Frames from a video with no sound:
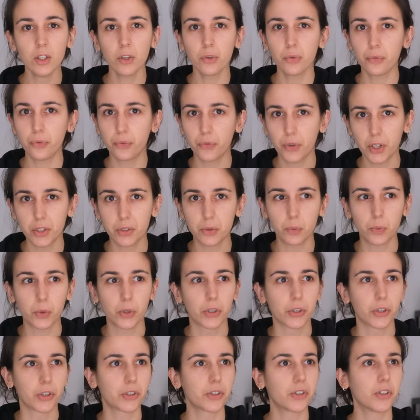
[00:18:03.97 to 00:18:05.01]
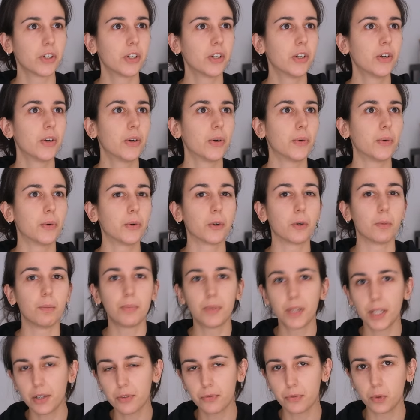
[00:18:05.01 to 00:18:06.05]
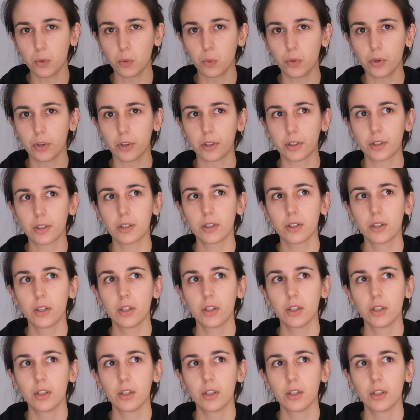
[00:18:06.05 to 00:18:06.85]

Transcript: fun work or playful work